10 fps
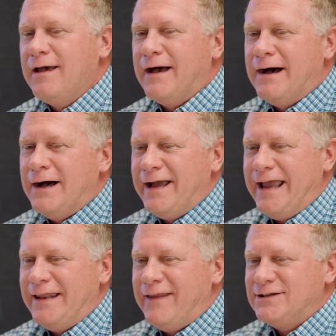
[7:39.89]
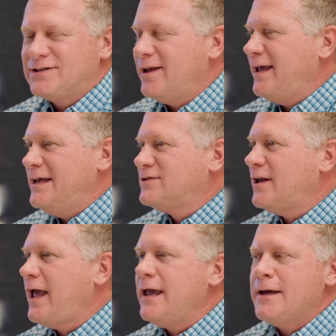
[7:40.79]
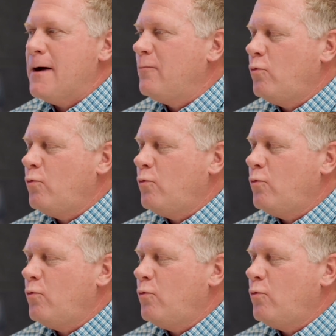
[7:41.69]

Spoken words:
and he said, "Hey,